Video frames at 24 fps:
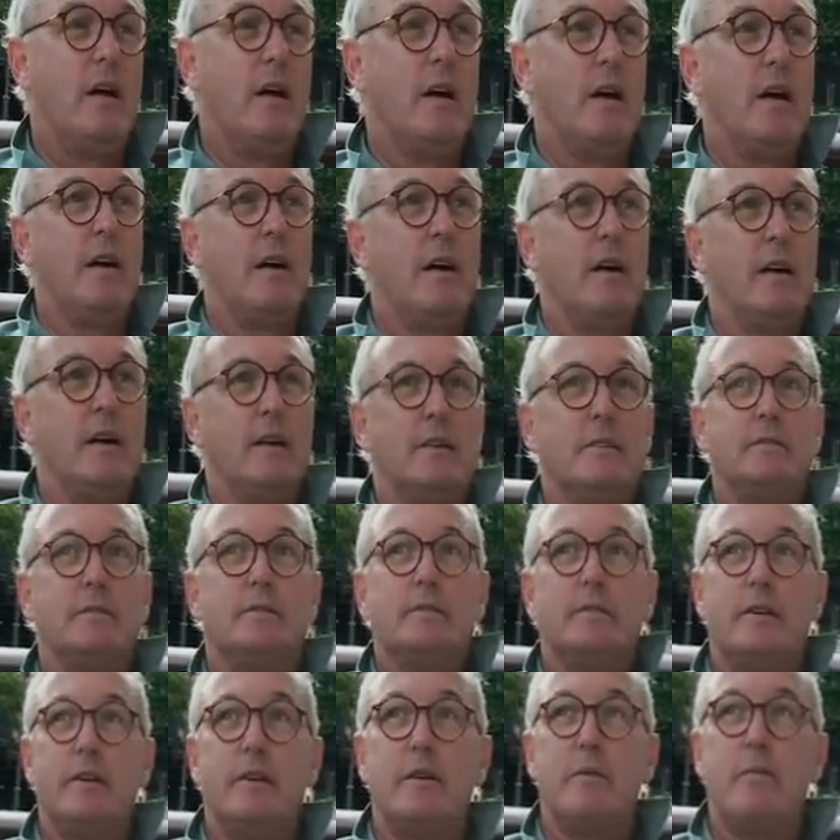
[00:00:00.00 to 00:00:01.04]

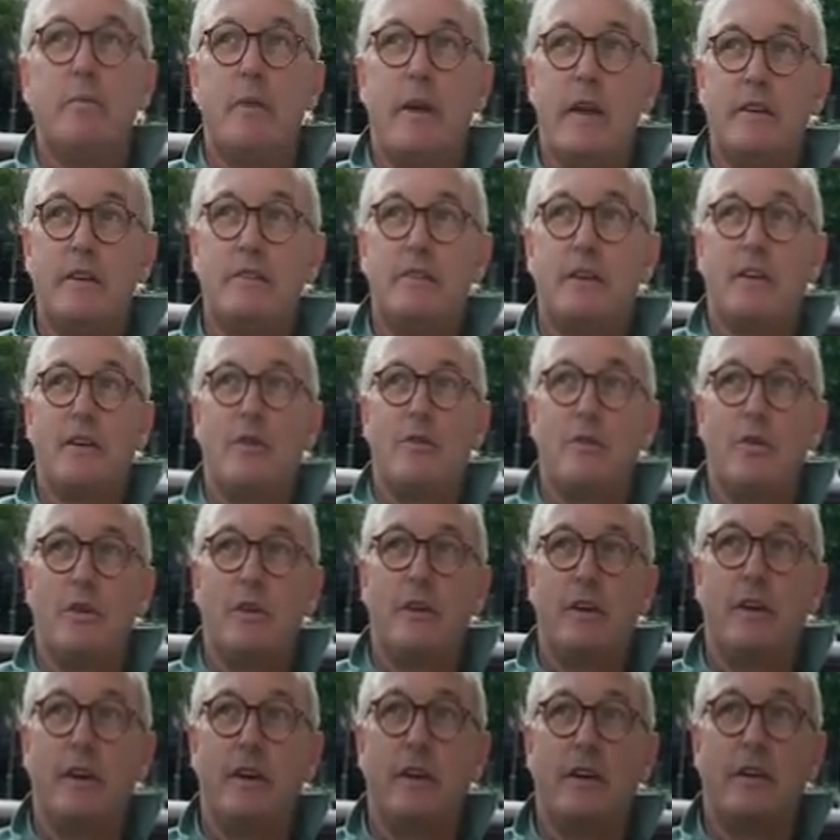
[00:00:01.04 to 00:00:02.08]
The amazing
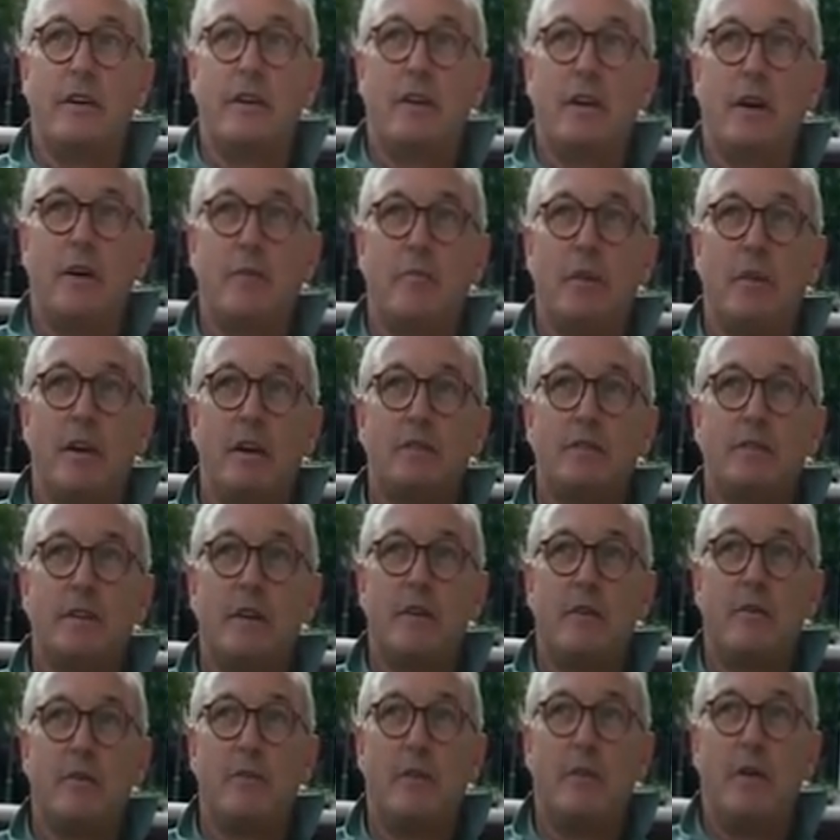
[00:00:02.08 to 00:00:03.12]
Cortina d'Ampezzo.
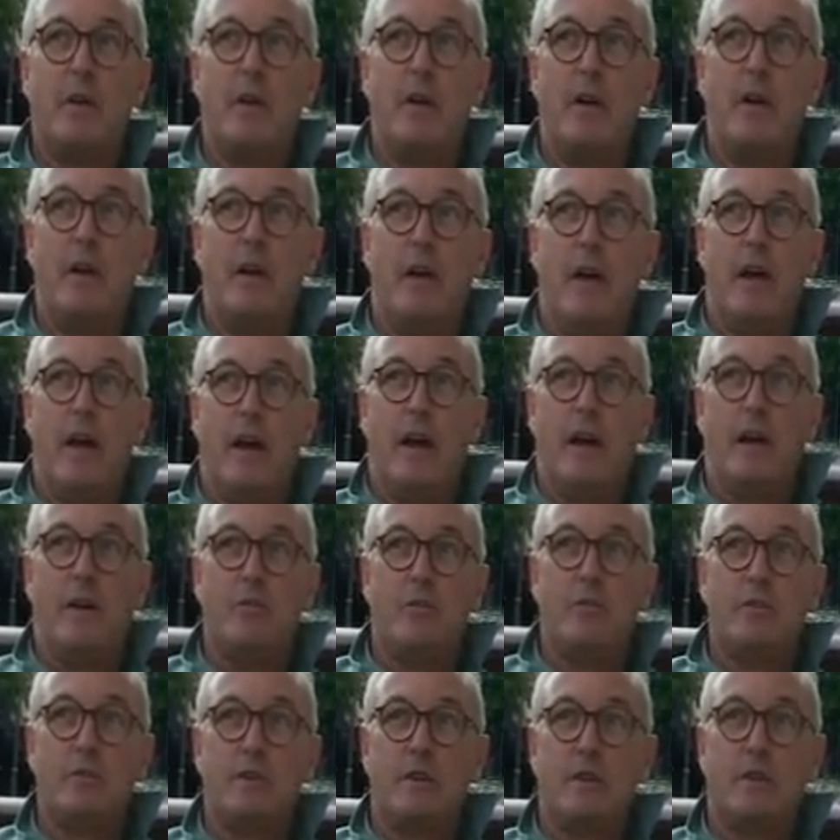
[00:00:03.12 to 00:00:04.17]
And
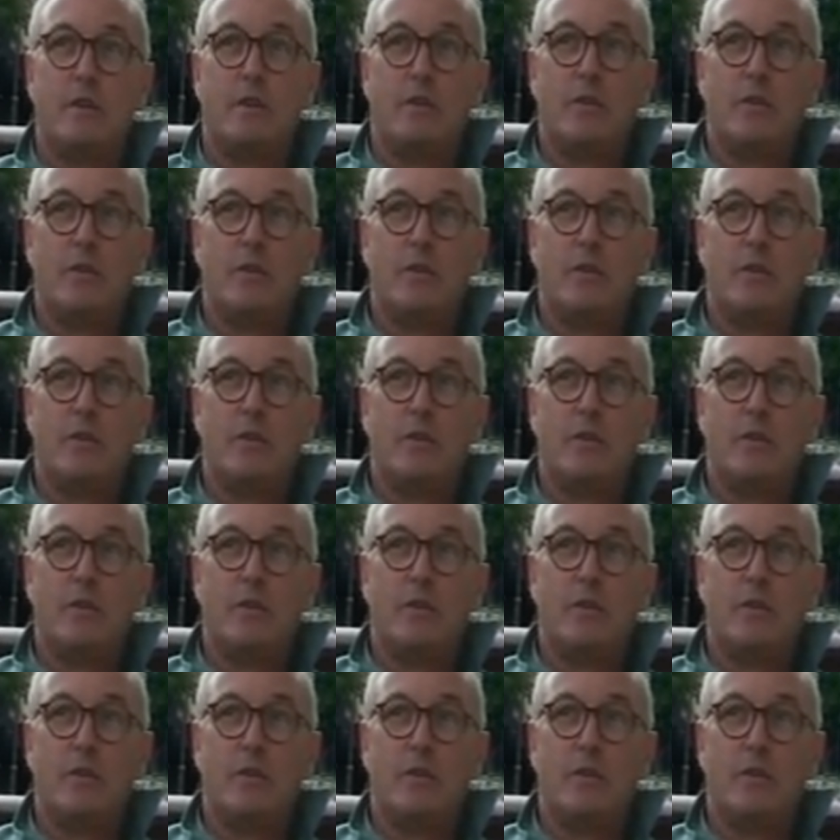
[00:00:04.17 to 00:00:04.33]
it was a